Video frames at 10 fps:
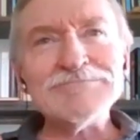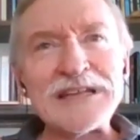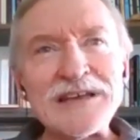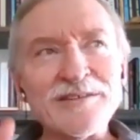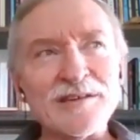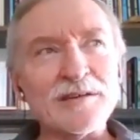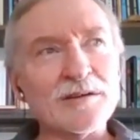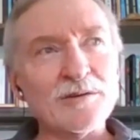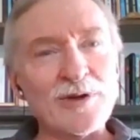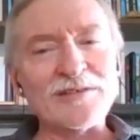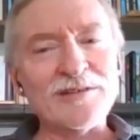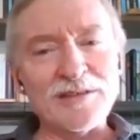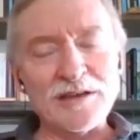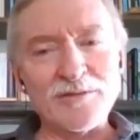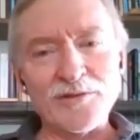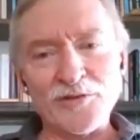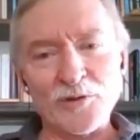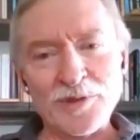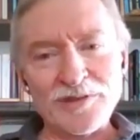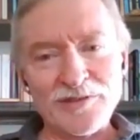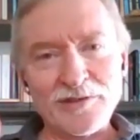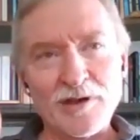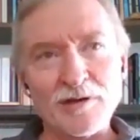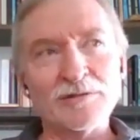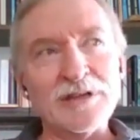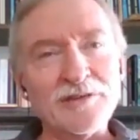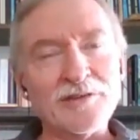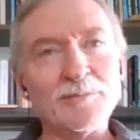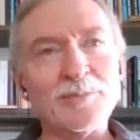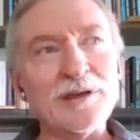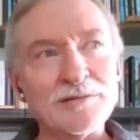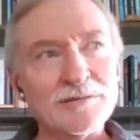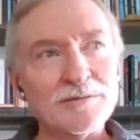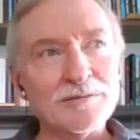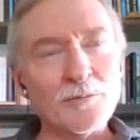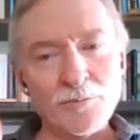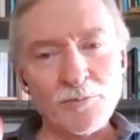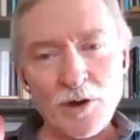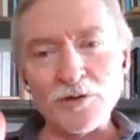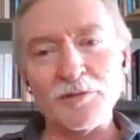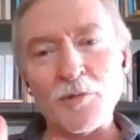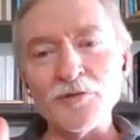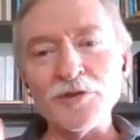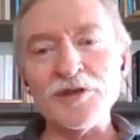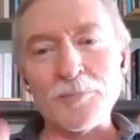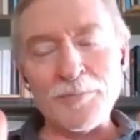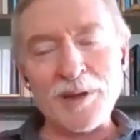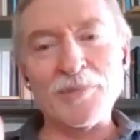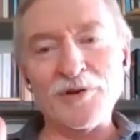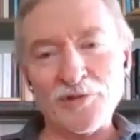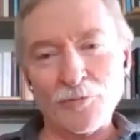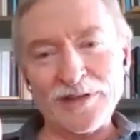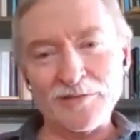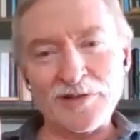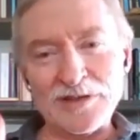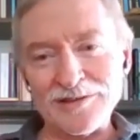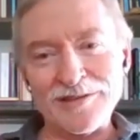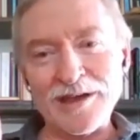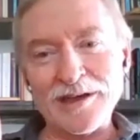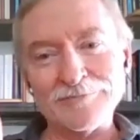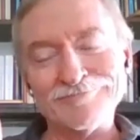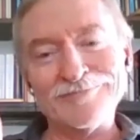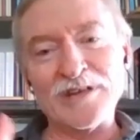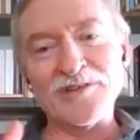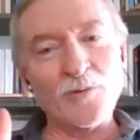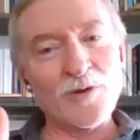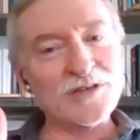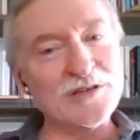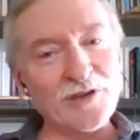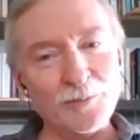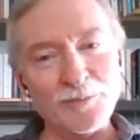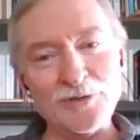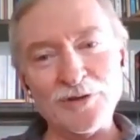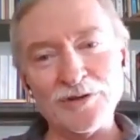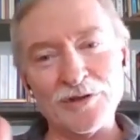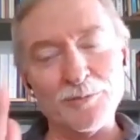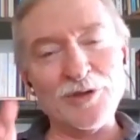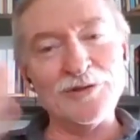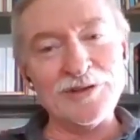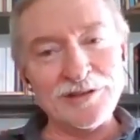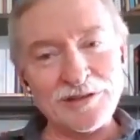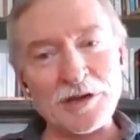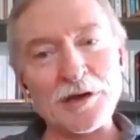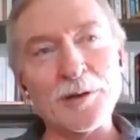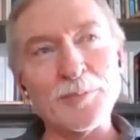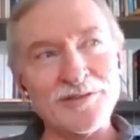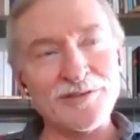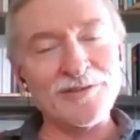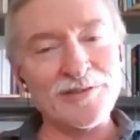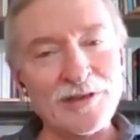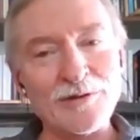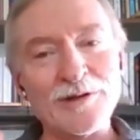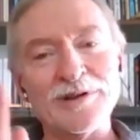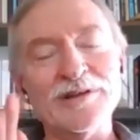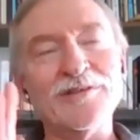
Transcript: Is it correct to think of the surplus as only something where on, only the members are relevant to that? There's a question no, of commu- community, the right. commons, et cetera, mm-hmm. right?